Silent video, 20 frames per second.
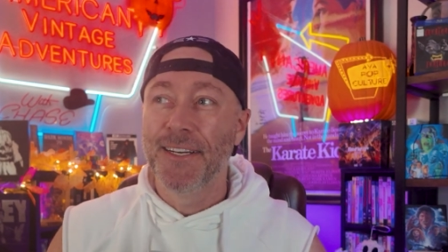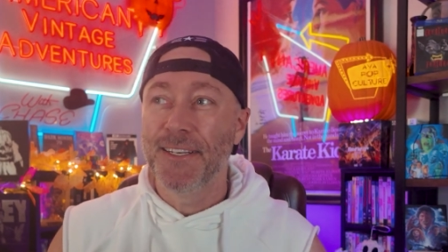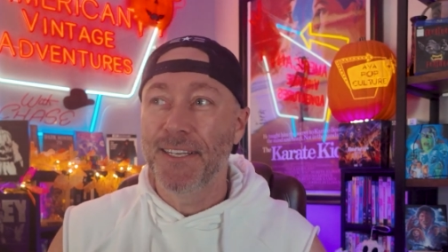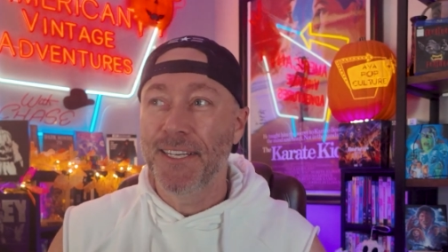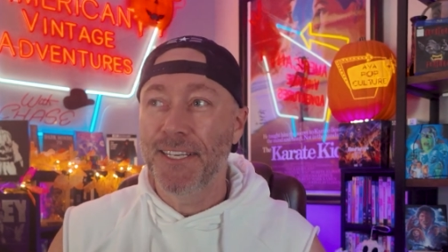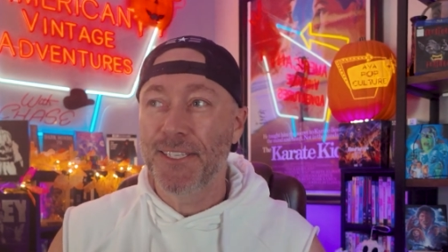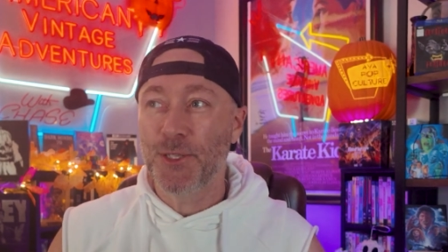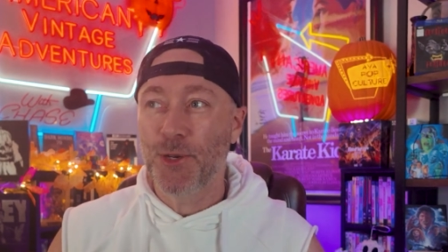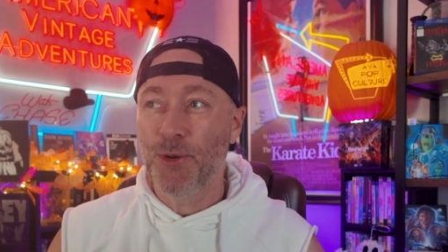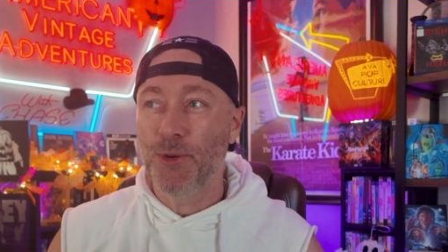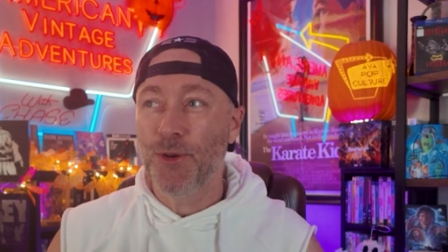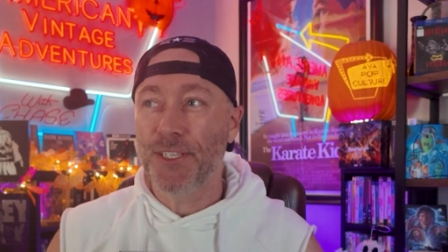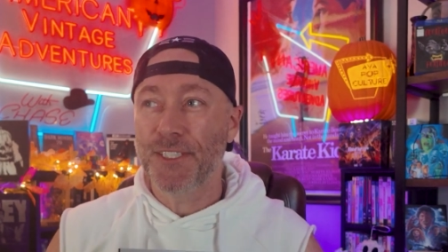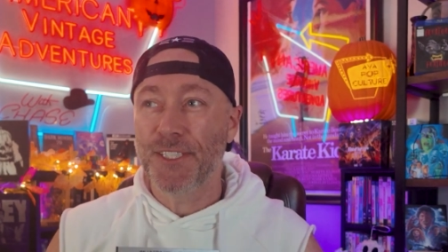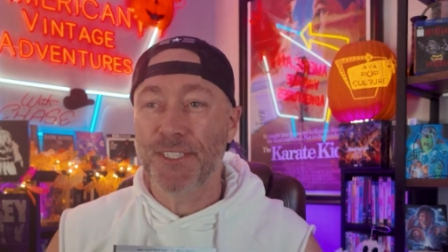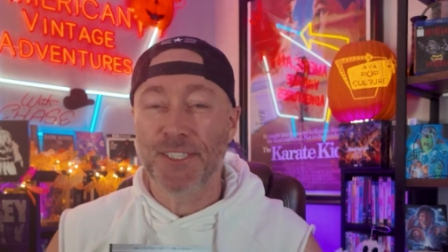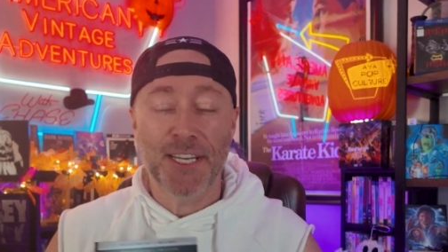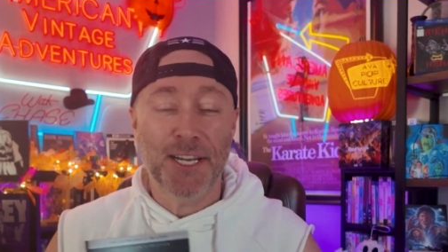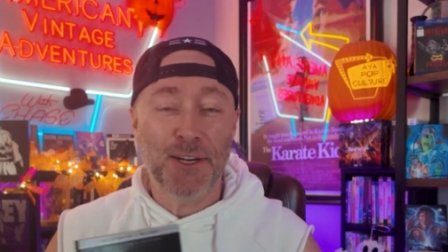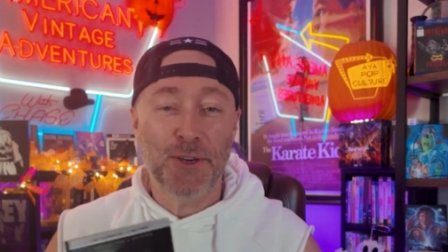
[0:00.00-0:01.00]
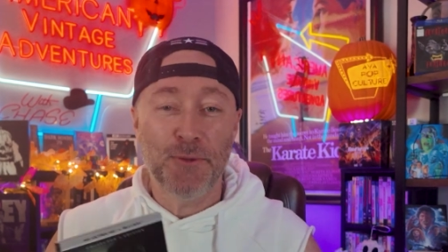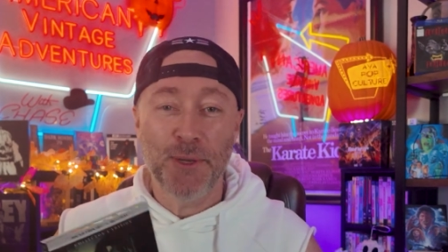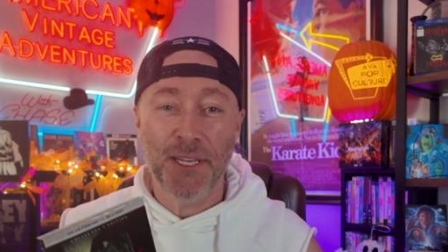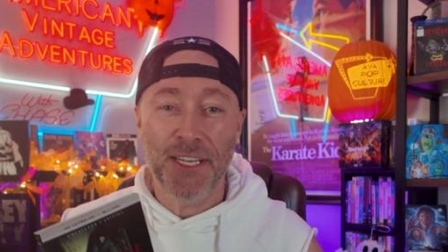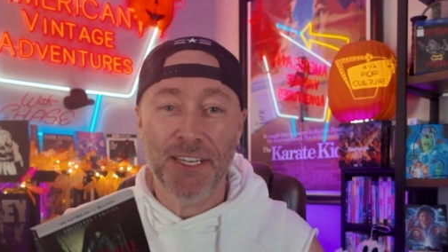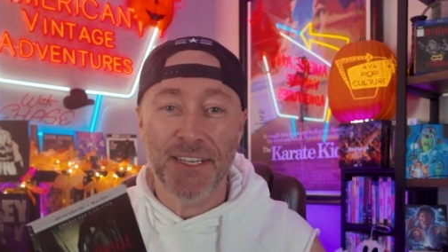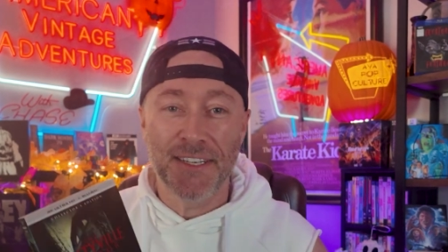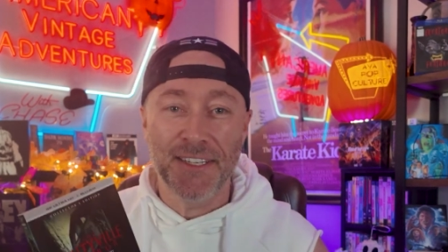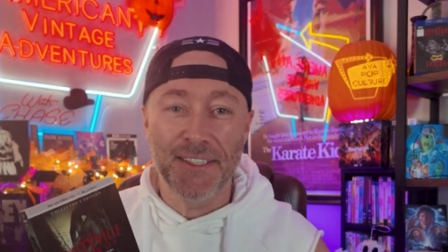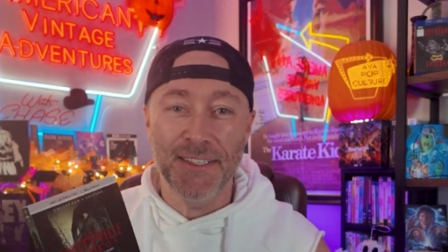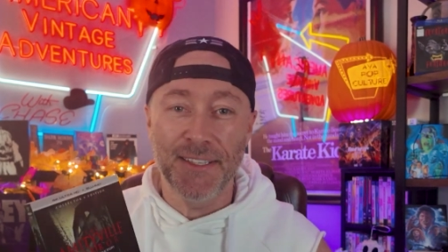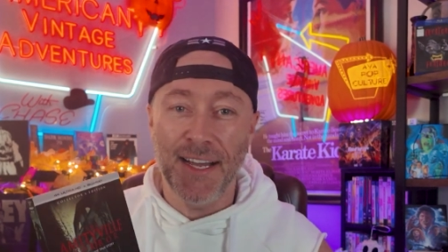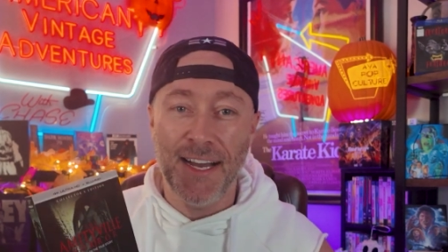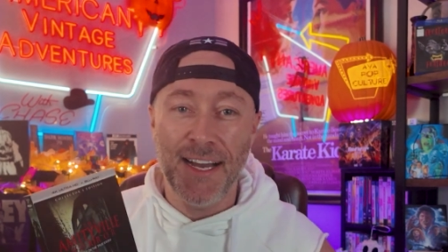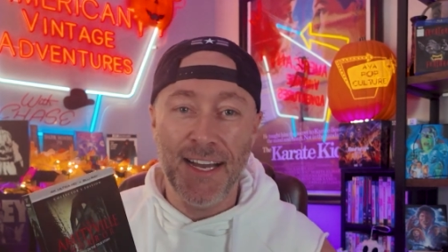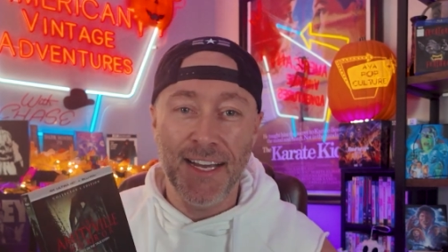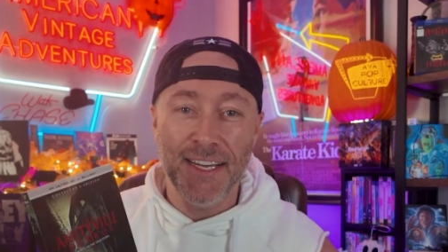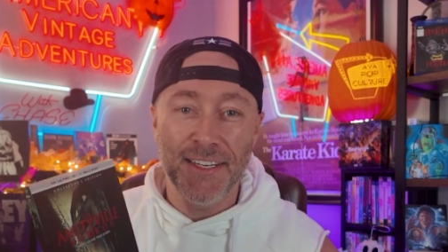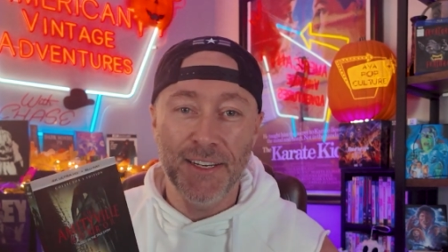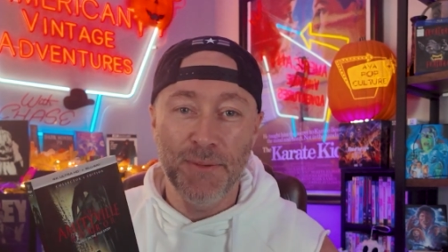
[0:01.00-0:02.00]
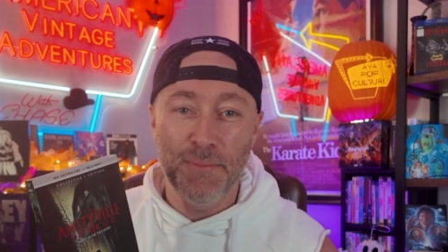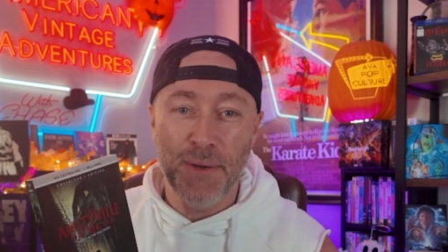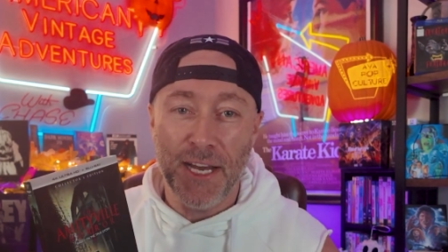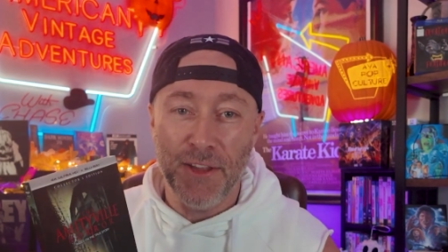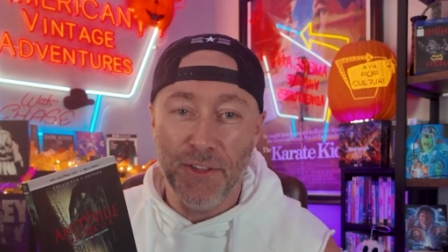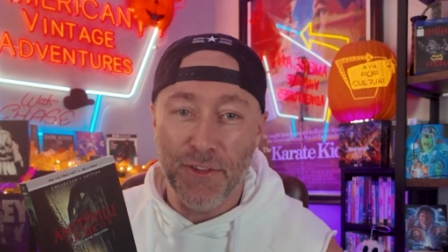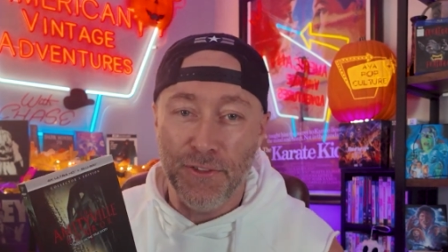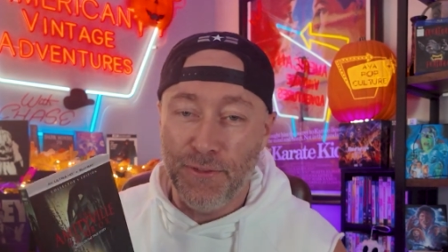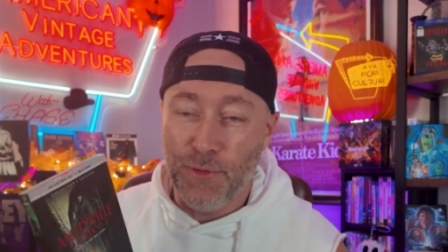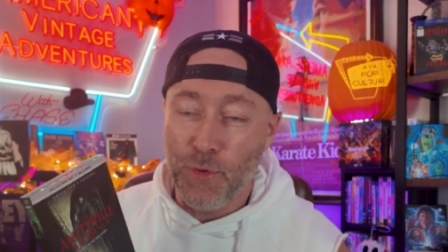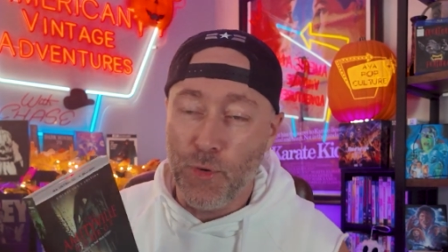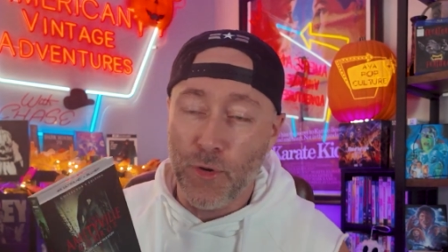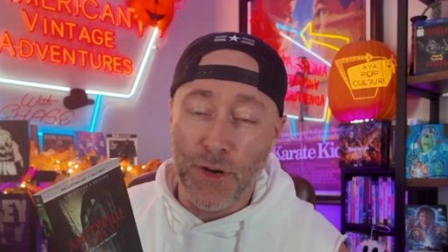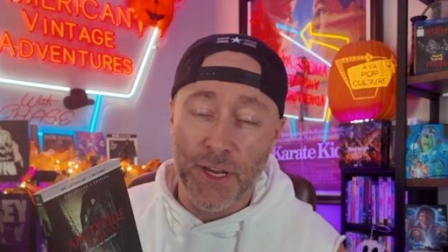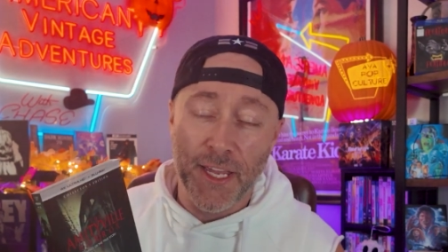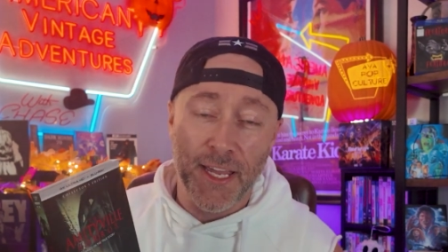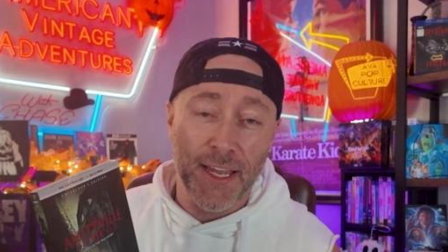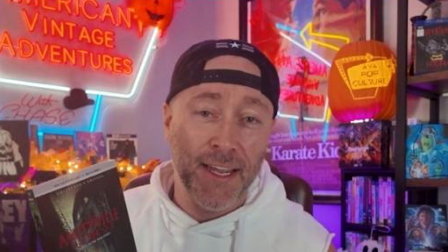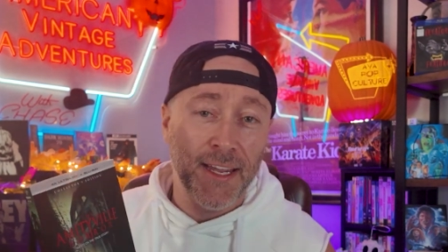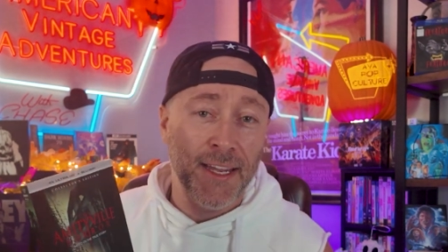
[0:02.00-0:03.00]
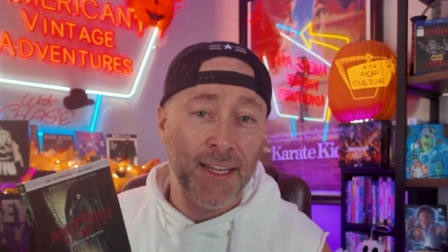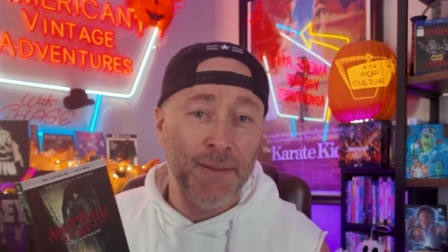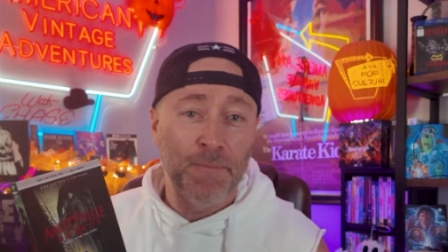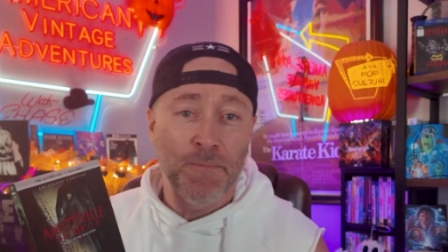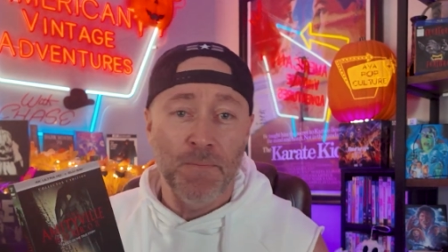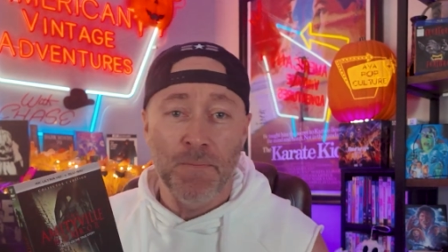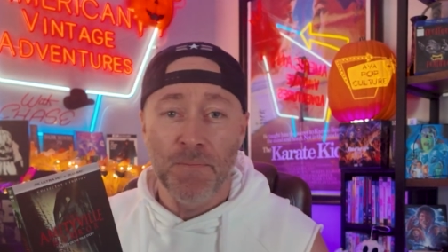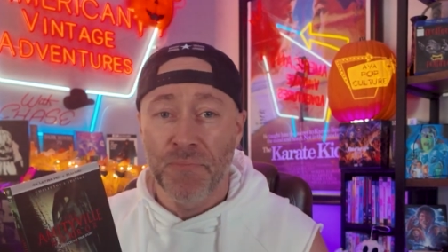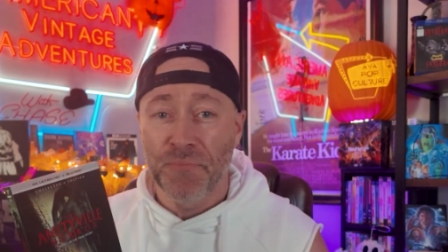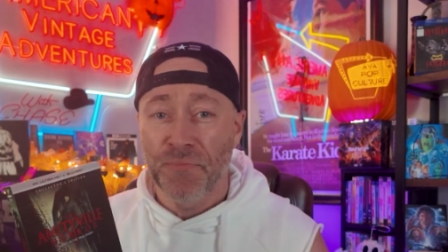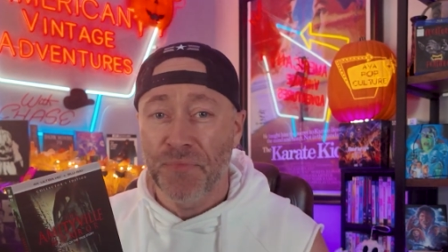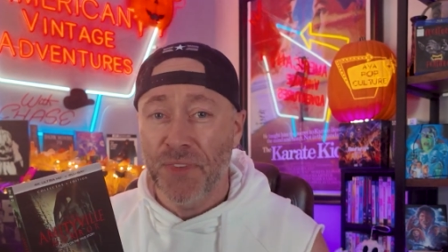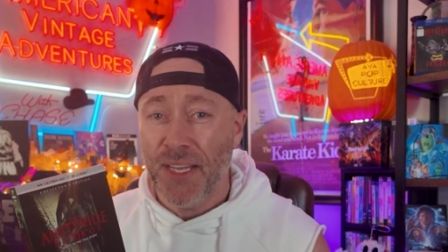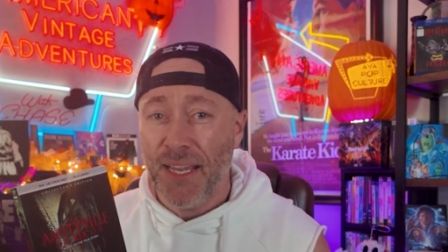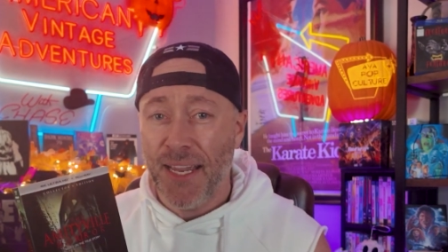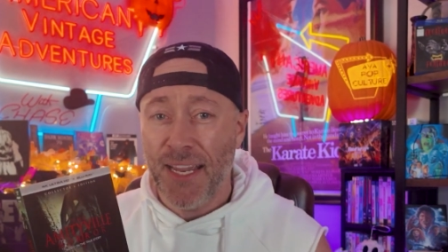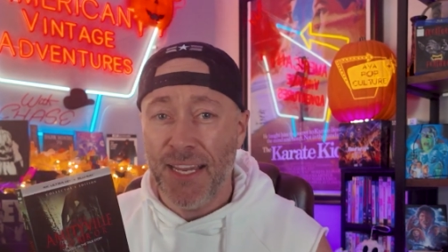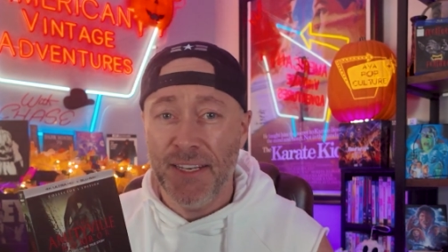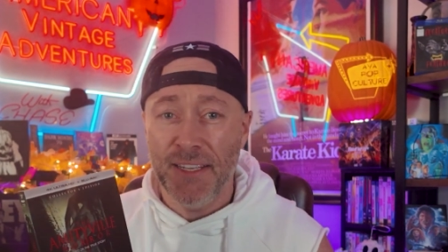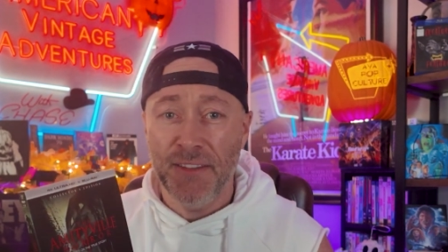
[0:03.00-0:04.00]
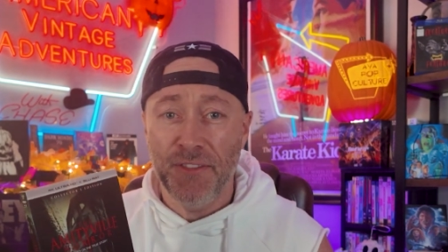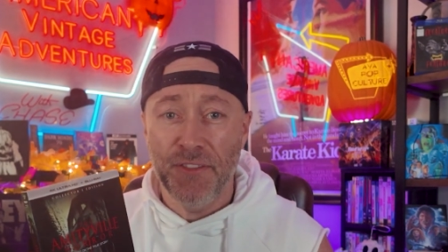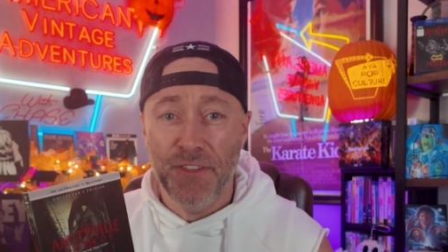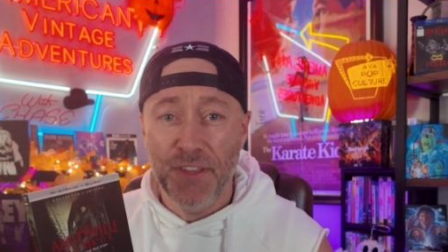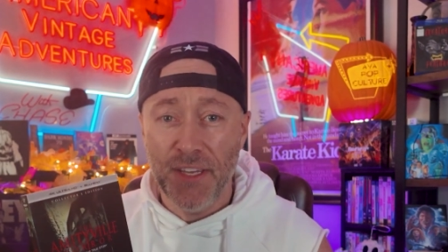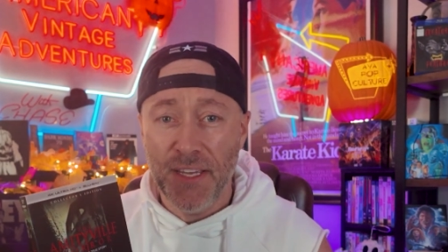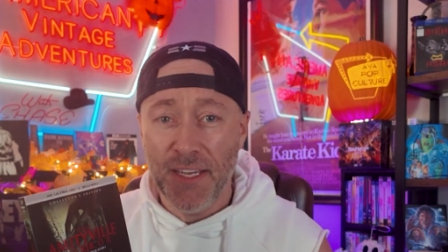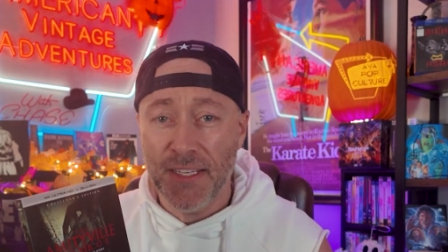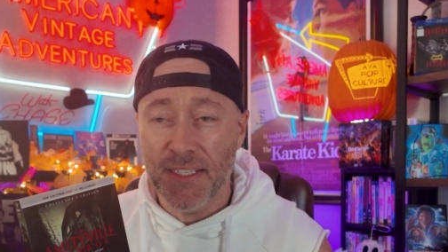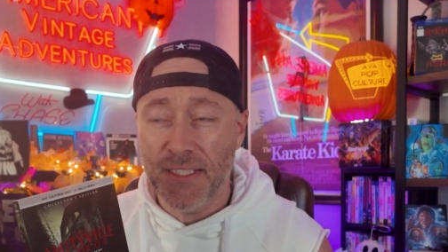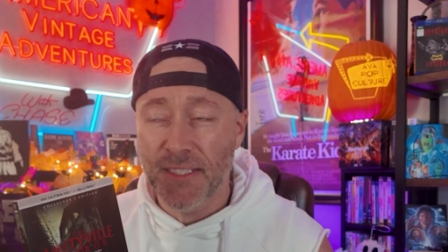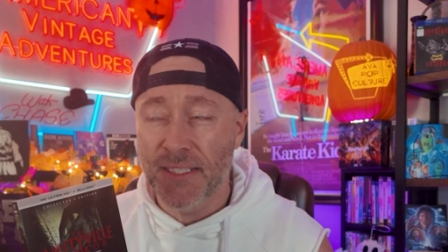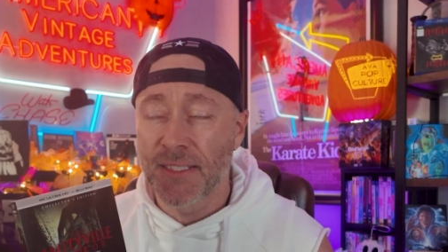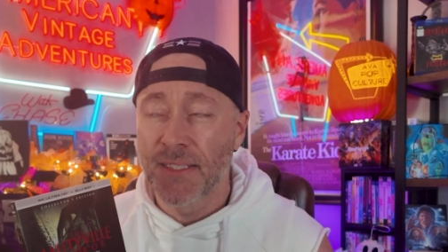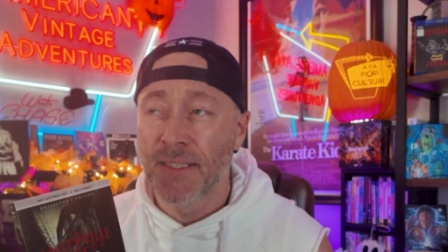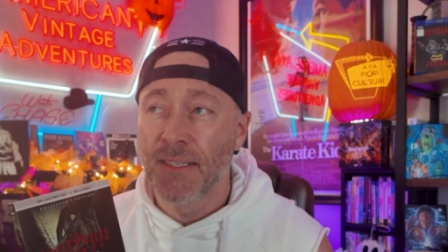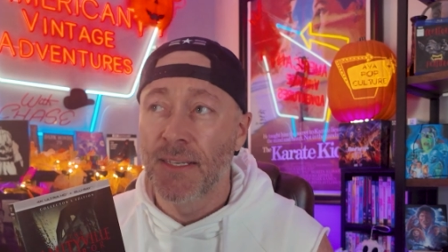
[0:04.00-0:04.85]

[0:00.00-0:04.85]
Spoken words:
is going to tell me a lot about the 4K. And in this,